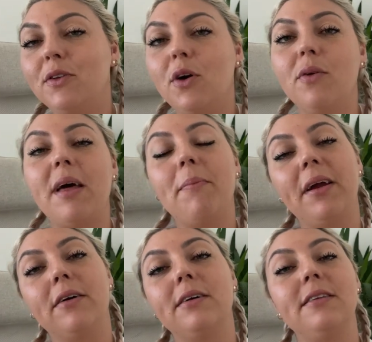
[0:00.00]
know that
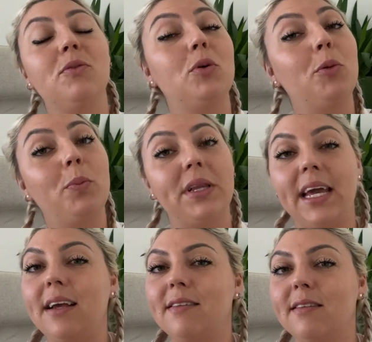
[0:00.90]
parrots will
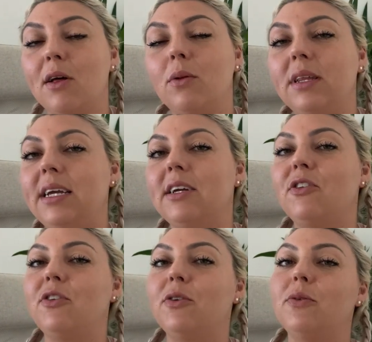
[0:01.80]
blink slowly
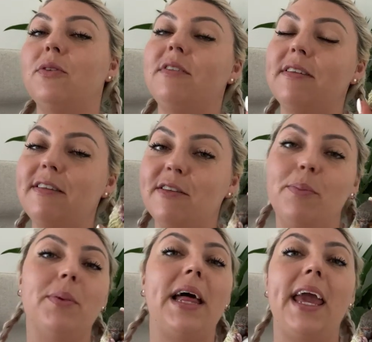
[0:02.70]
to
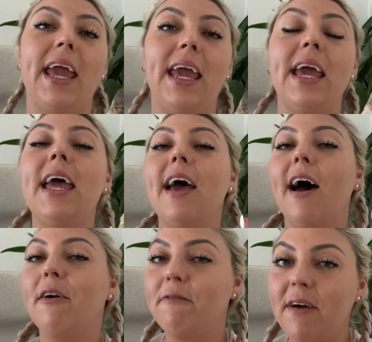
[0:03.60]
display
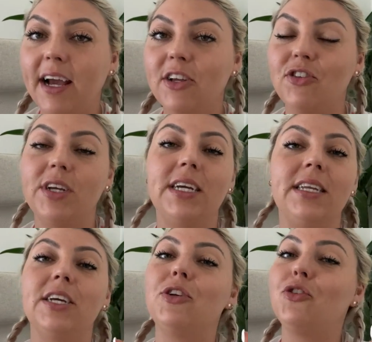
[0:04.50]
affection,